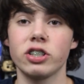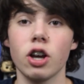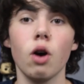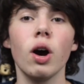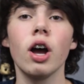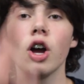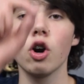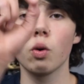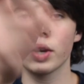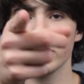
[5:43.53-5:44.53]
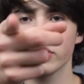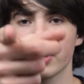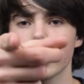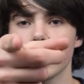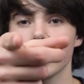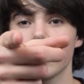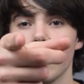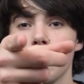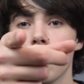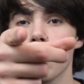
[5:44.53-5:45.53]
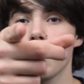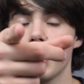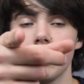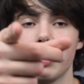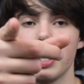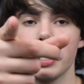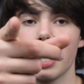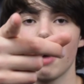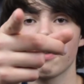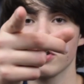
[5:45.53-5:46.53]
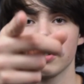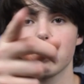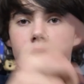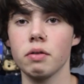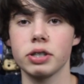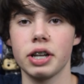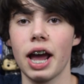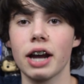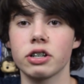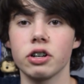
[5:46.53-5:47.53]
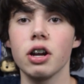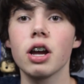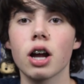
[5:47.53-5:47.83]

So, what are your thoughts on this film, or what do you think of Russell Crowe as an actor?